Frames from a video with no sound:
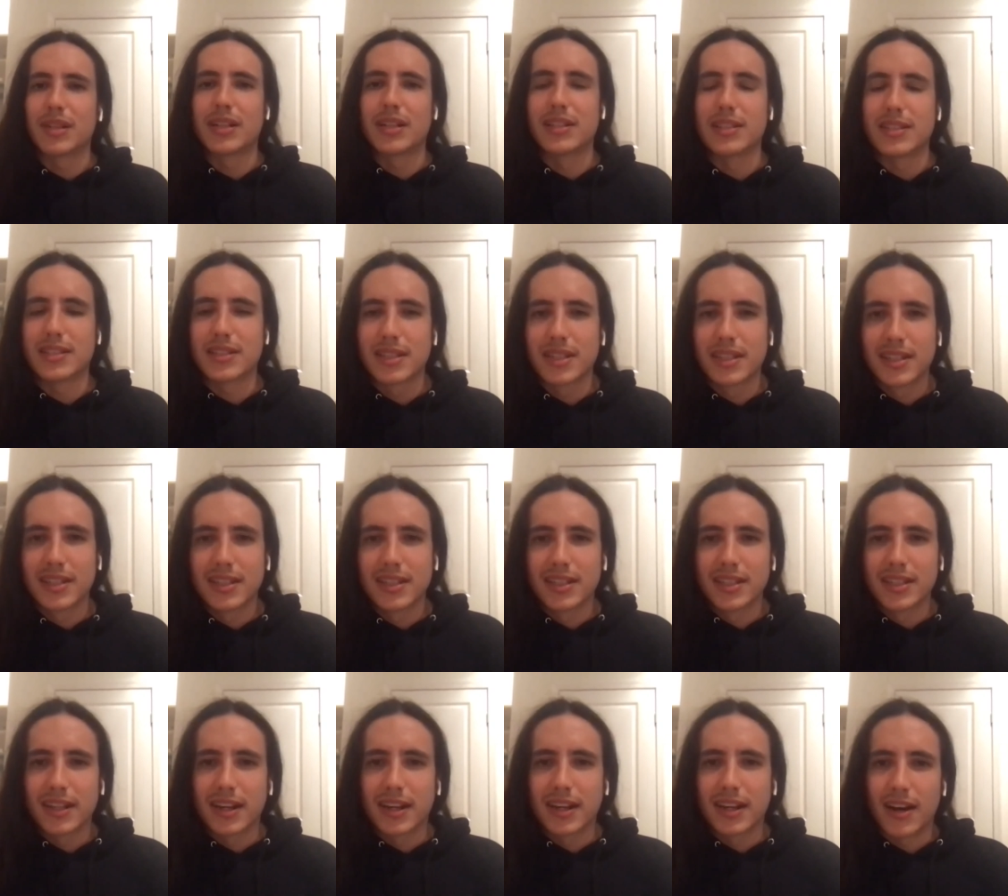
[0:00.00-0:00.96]
Because
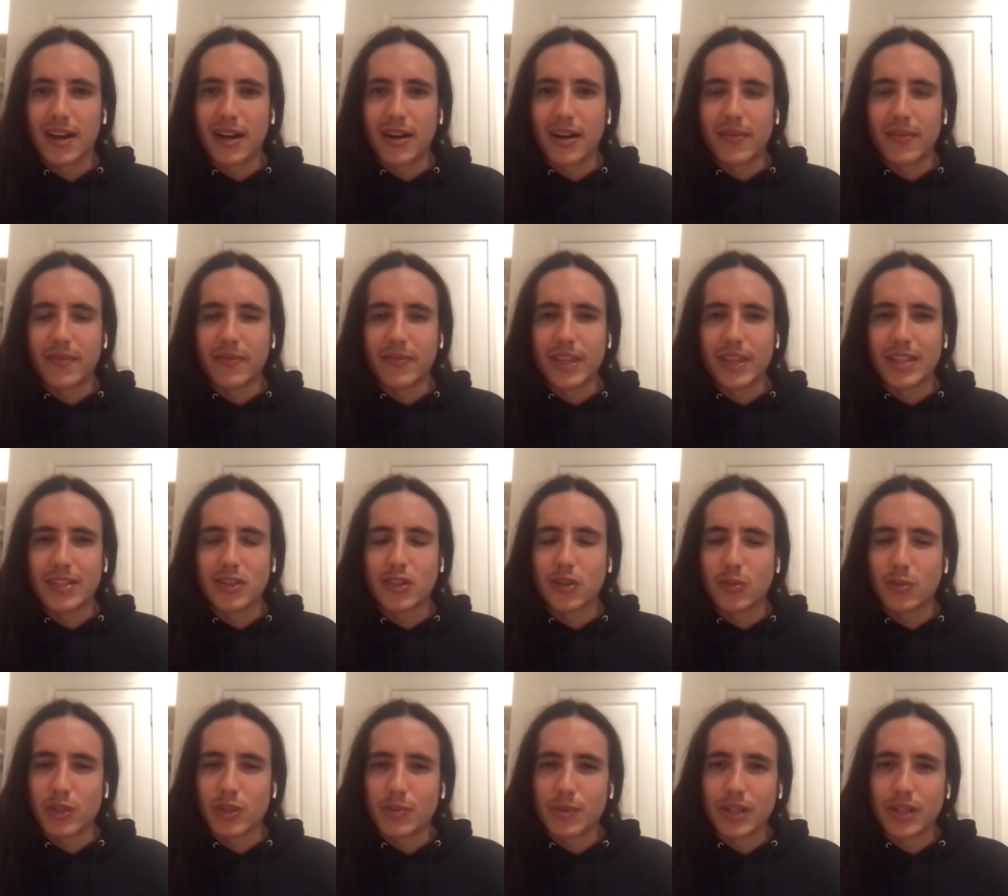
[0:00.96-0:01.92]
um, it's
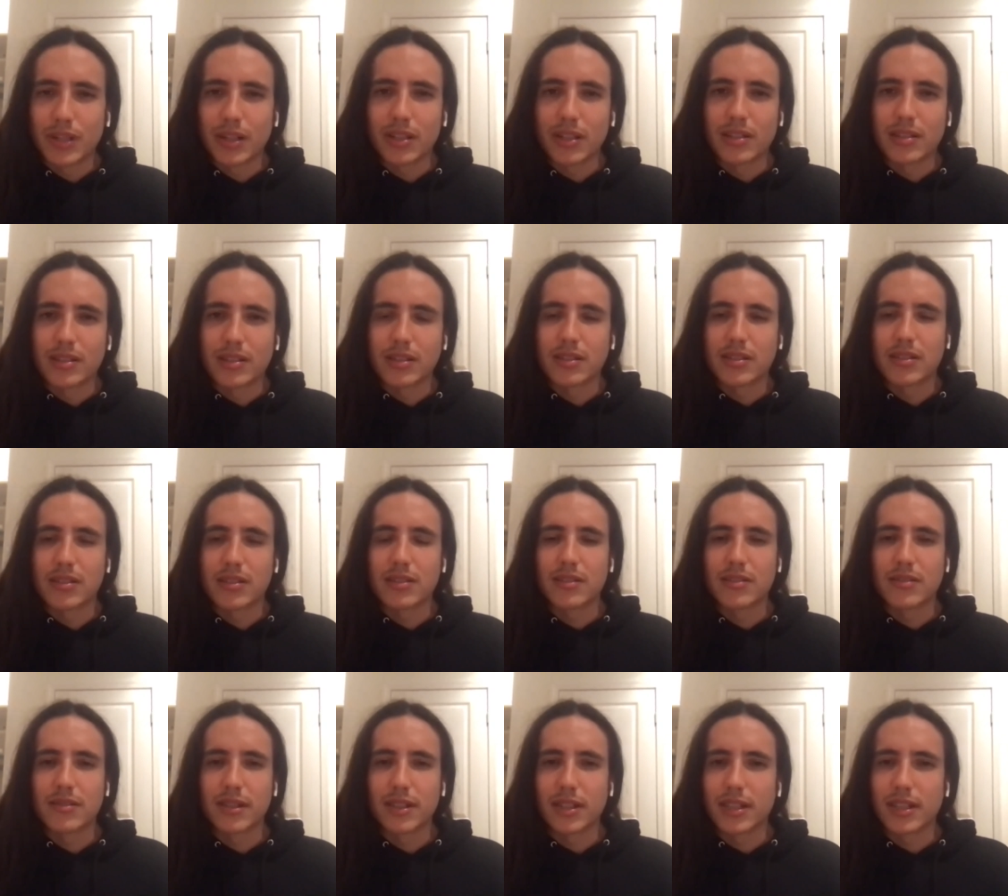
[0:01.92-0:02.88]
so much bigger than
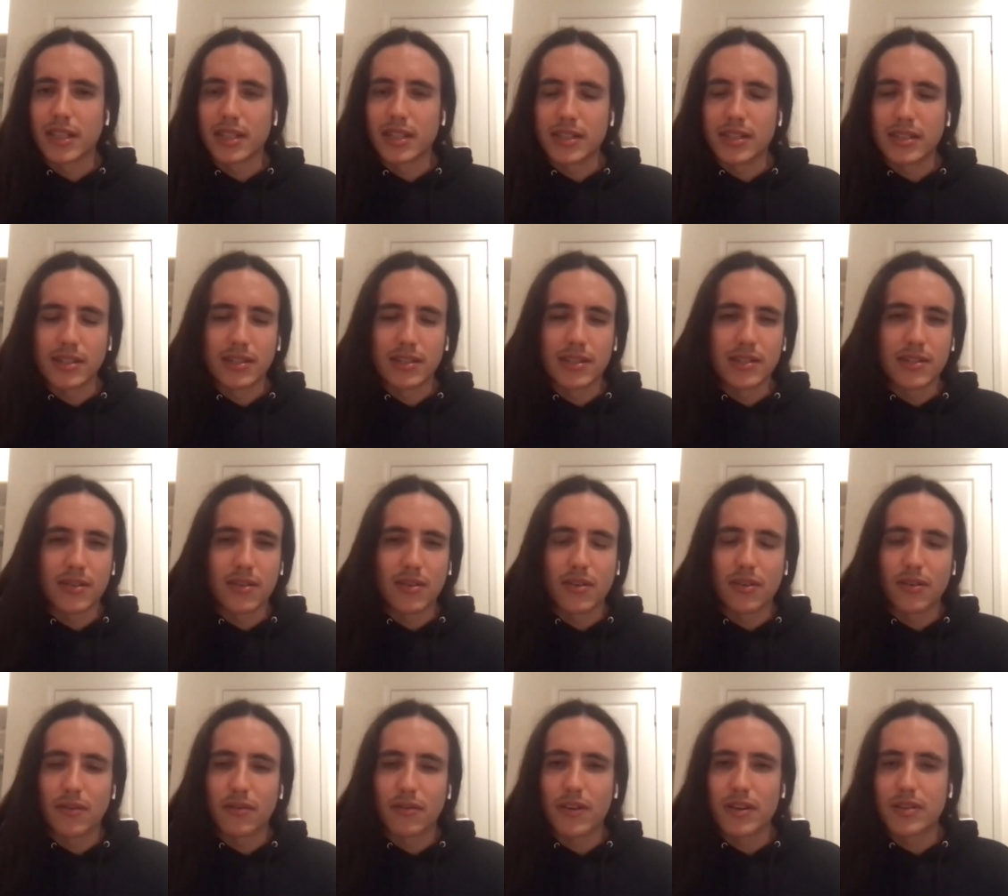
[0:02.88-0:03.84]
just regulations
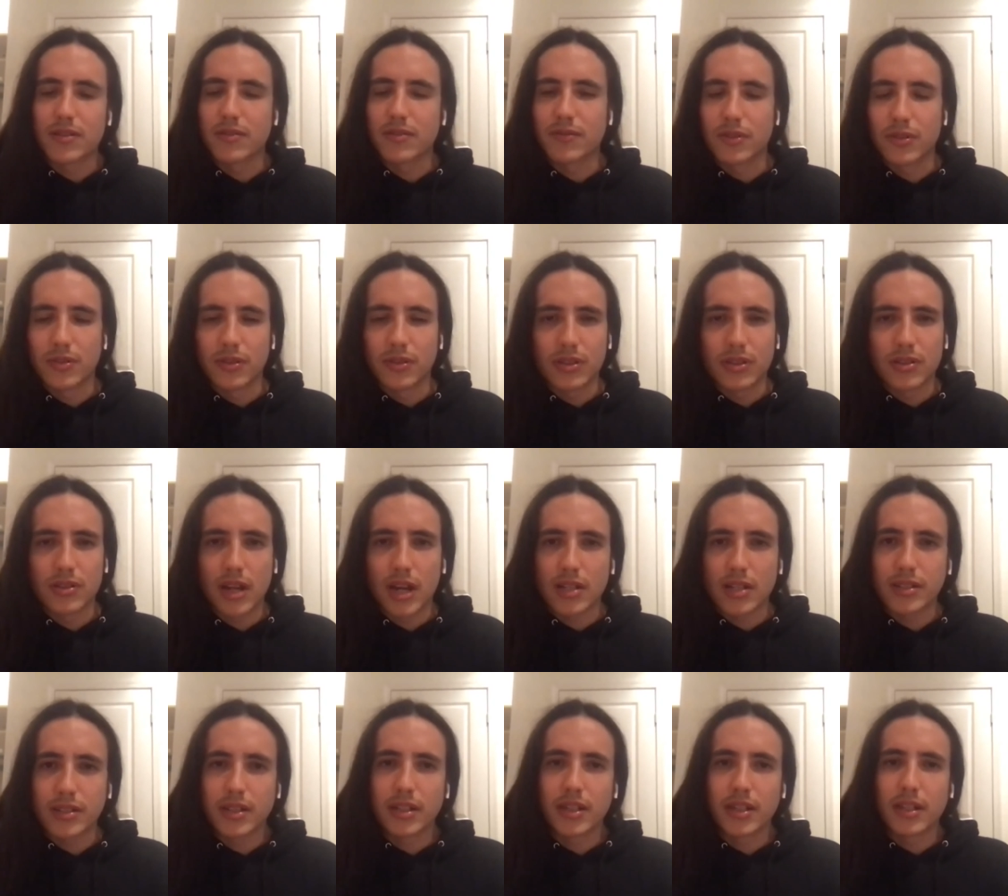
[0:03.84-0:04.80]
on fossil fuel
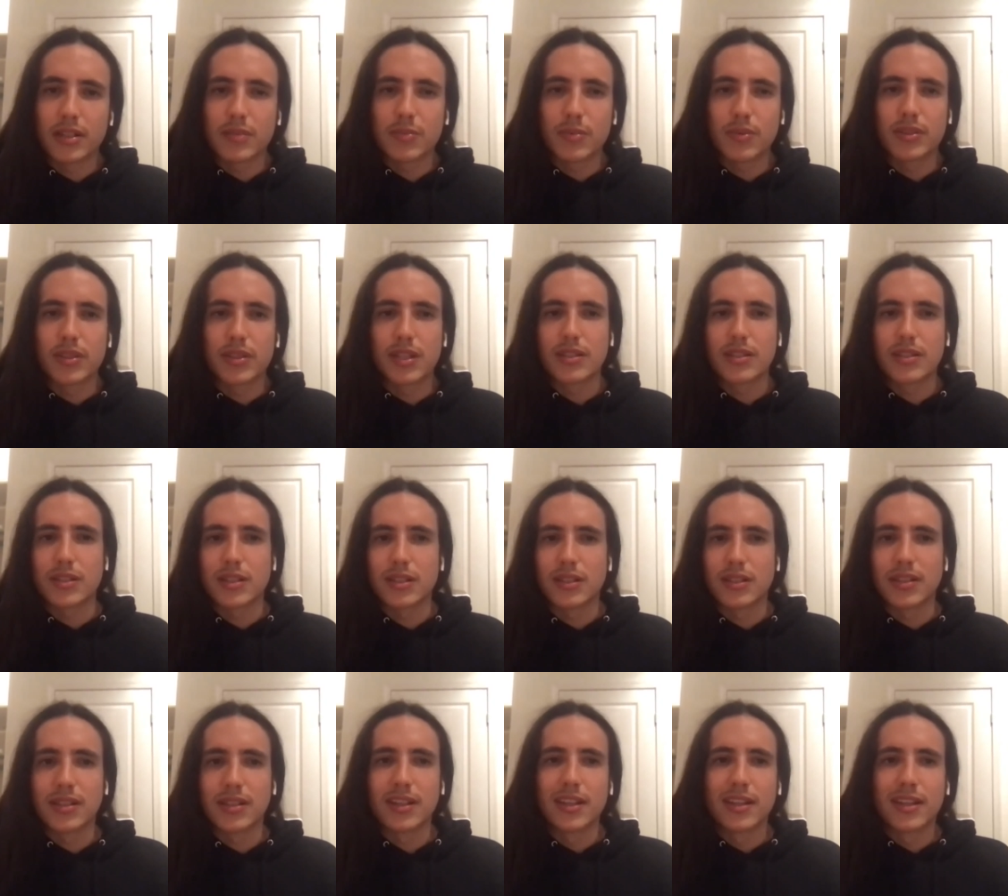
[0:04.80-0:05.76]
extraction and
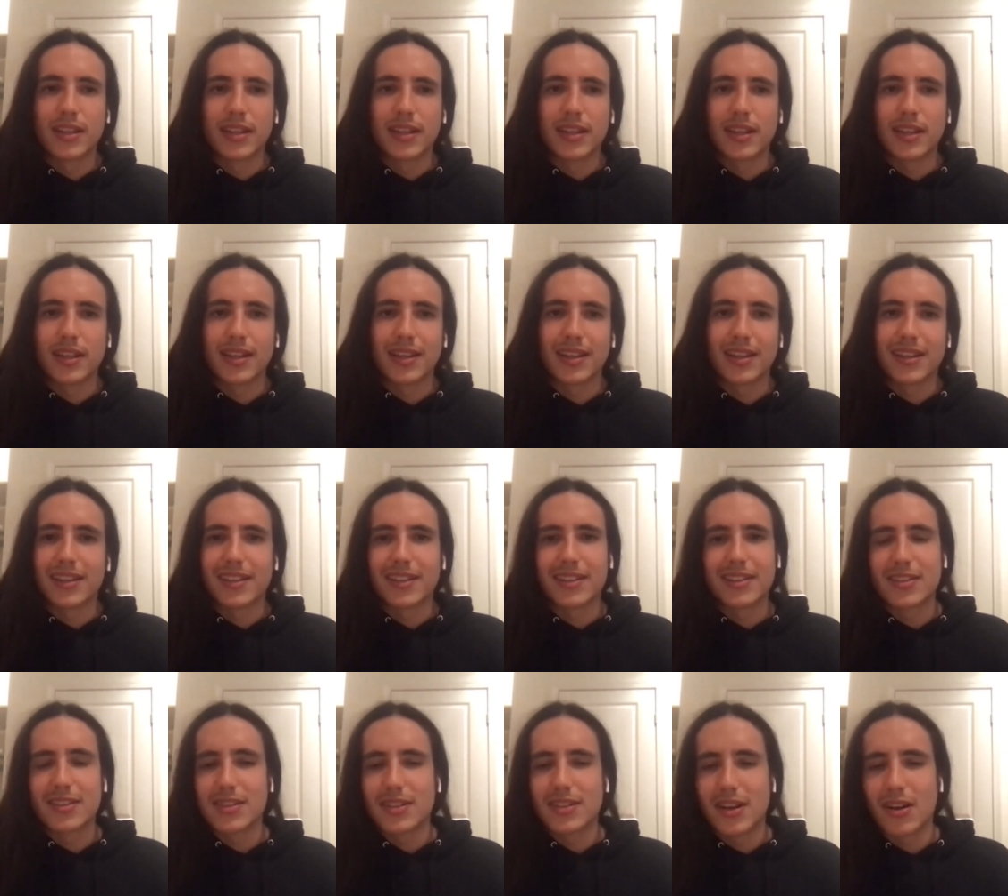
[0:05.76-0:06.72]
exploitation and
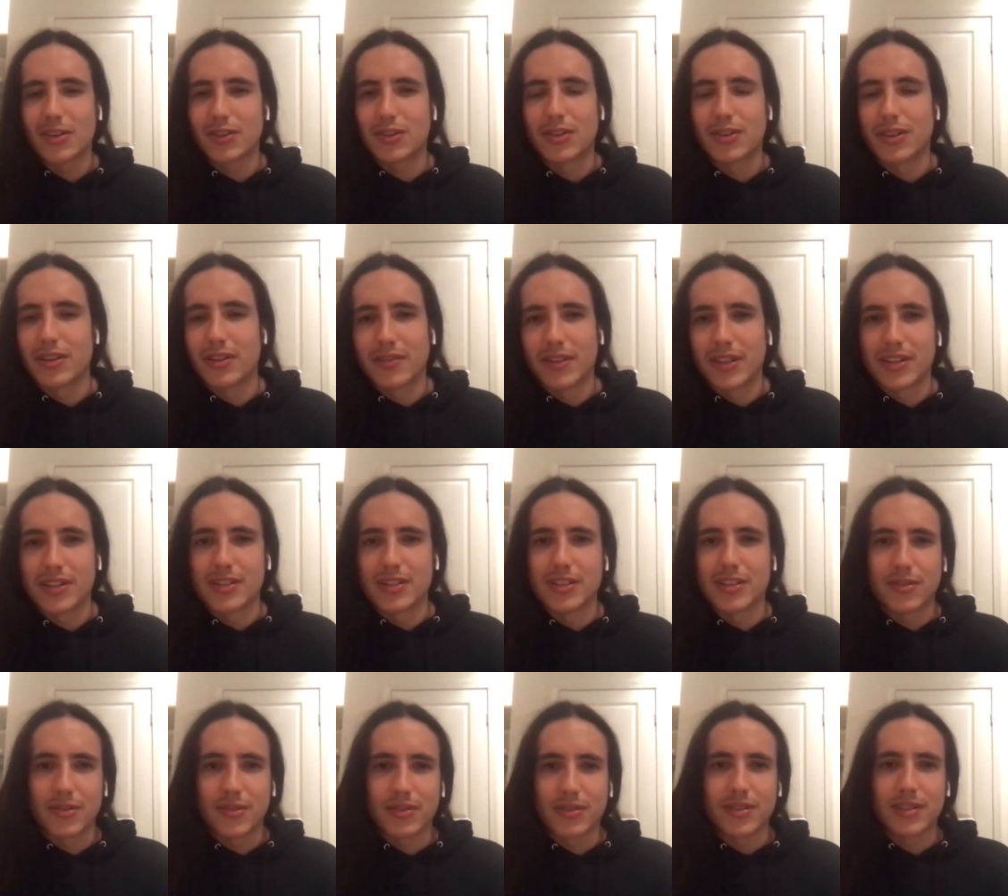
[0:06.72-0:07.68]
alternative
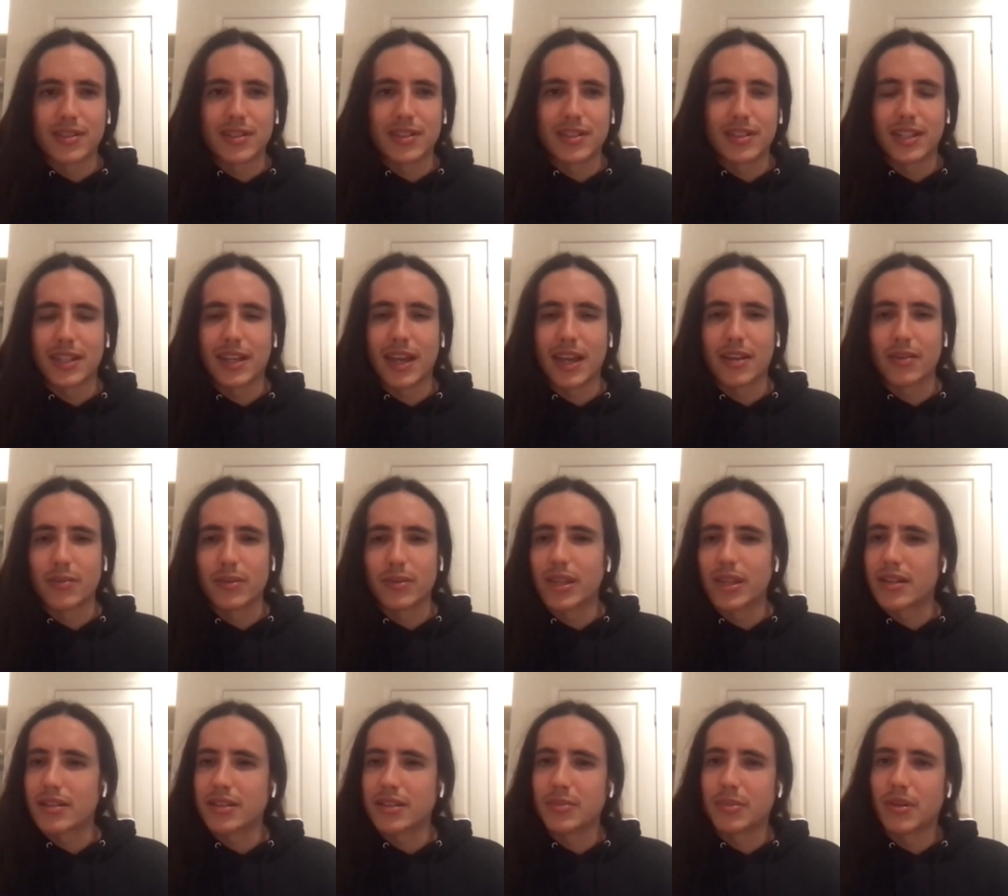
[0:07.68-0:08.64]
energy sources. It's like, how do
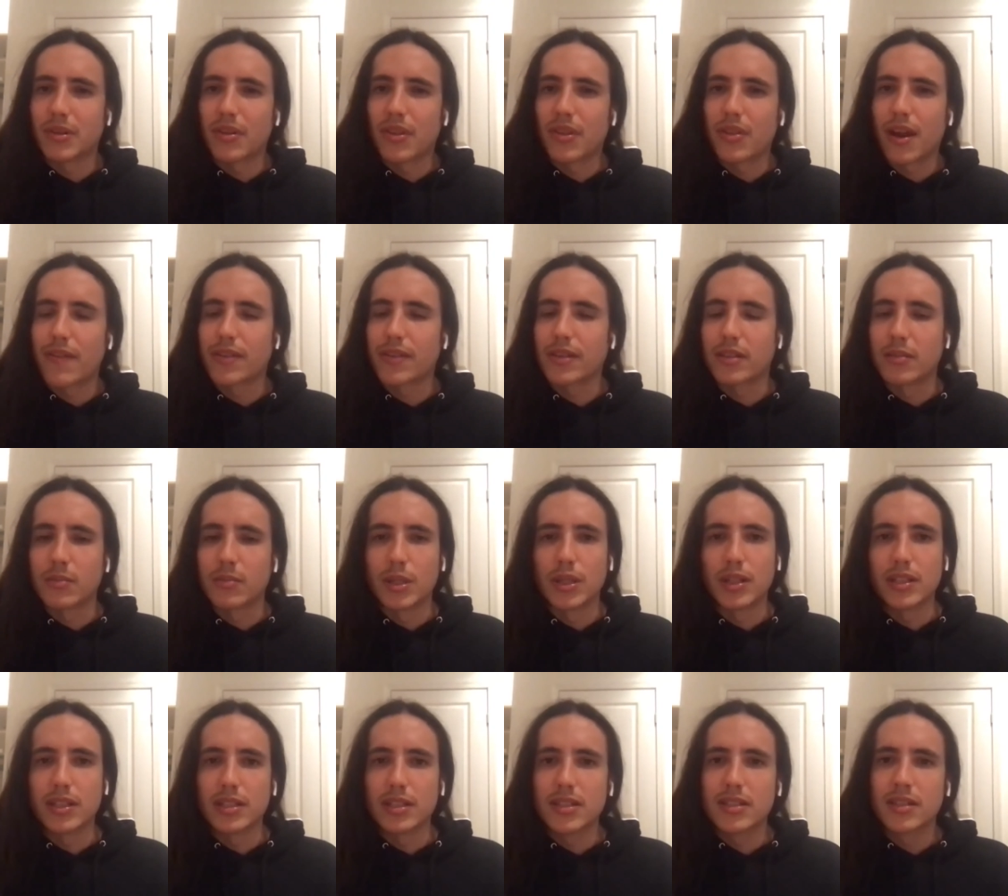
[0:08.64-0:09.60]
we actually build thriving
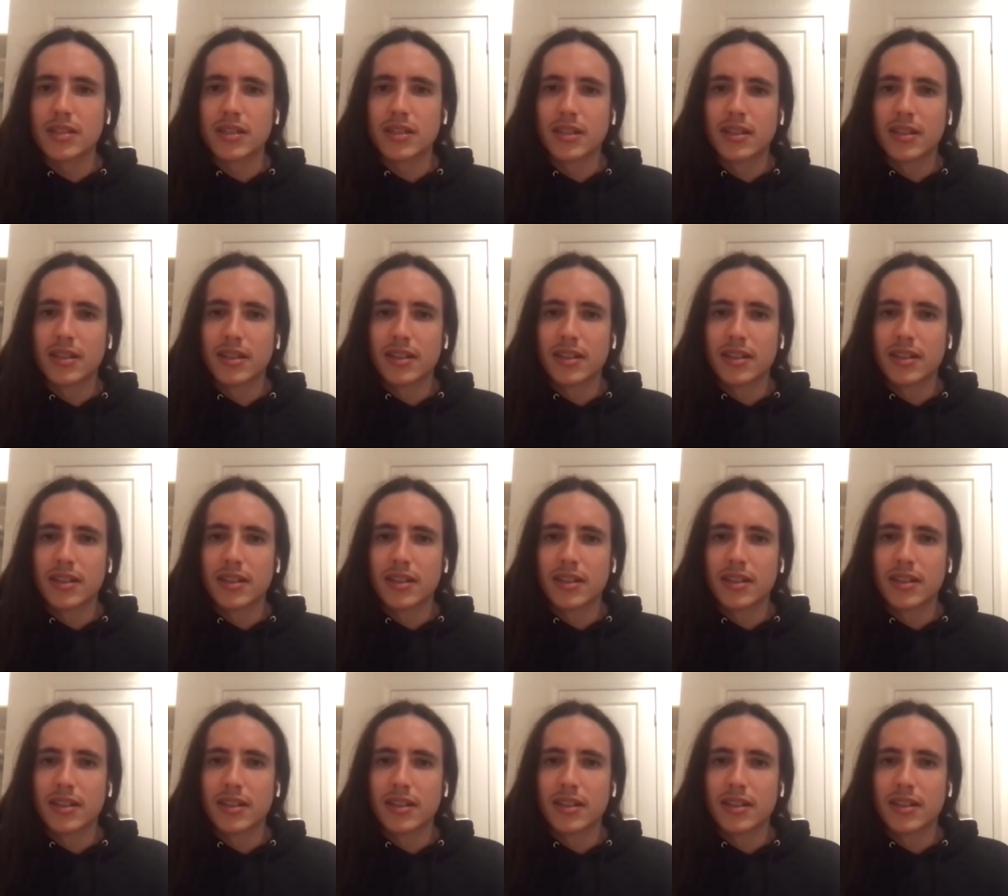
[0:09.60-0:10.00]
communities?